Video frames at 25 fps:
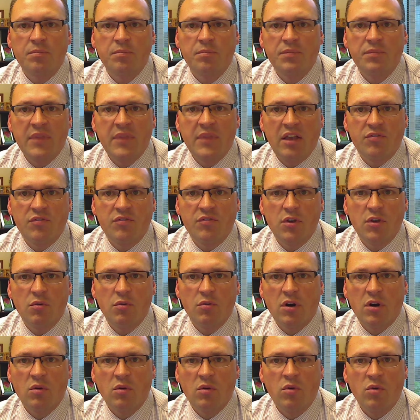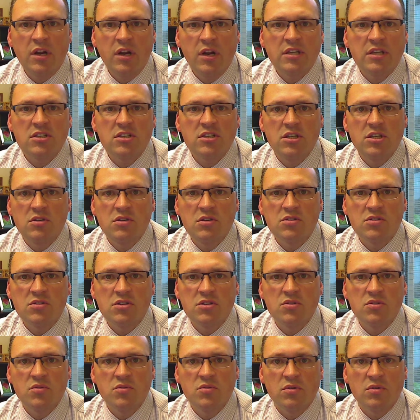If you are wanting to use a
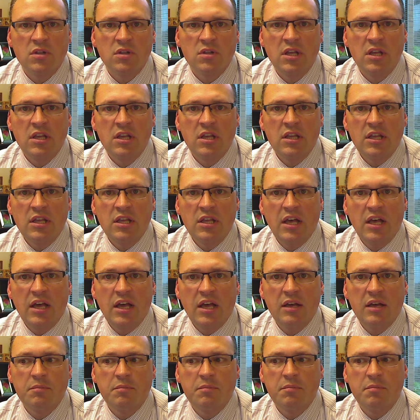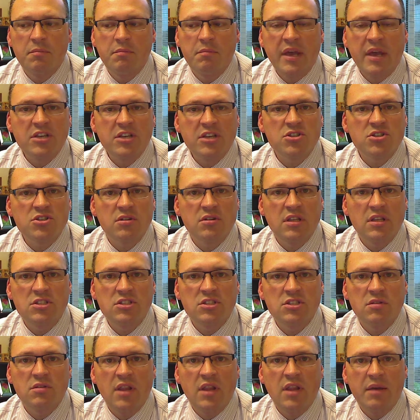tool, make sure that
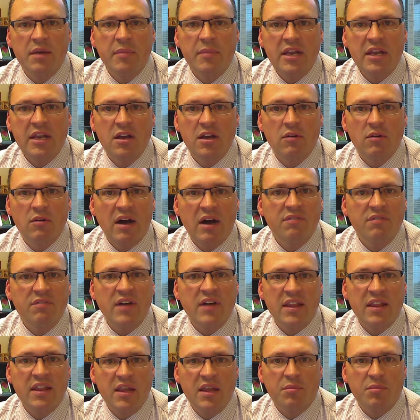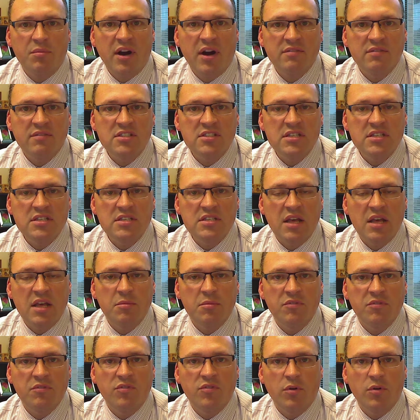you let me know. I'll find that privacy
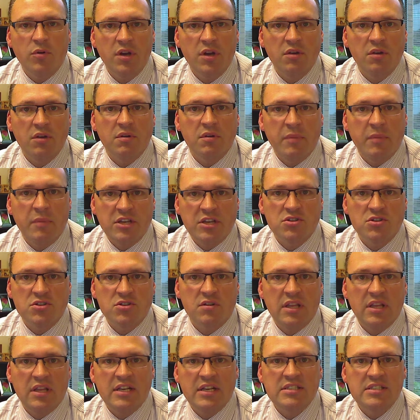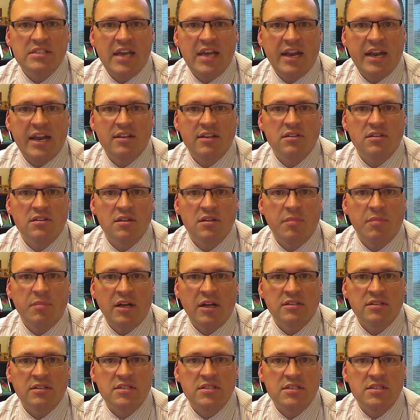statement for you and make sure that it's added to the
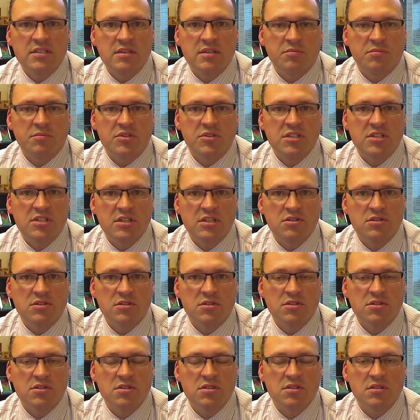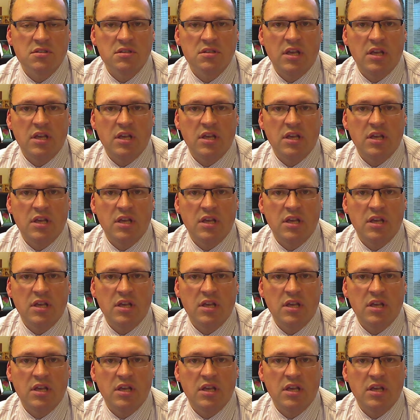policies and procedures